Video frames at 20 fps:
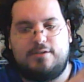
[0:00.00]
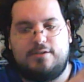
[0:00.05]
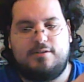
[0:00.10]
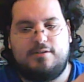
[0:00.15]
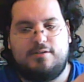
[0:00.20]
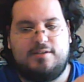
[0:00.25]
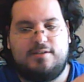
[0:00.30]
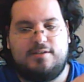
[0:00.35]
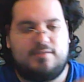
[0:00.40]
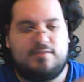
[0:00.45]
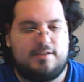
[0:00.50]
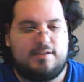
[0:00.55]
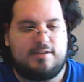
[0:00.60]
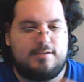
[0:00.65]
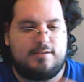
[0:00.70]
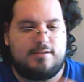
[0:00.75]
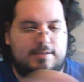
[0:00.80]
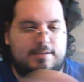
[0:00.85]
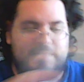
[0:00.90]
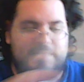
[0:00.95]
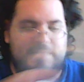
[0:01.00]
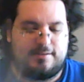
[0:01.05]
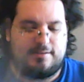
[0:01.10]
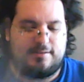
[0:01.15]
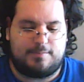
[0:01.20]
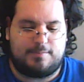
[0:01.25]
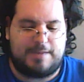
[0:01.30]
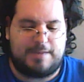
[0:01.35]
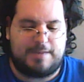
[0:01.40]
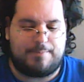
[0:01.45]
let's see. Let me get
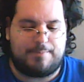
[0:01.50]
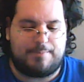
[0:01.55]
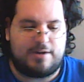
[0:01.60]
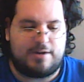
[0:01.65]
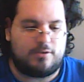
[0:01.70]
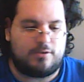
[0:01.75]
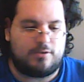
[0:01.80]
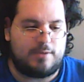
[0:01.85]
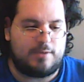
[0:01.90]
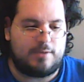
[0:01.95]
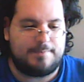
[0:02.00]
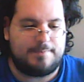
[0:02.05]
this paper out of the way.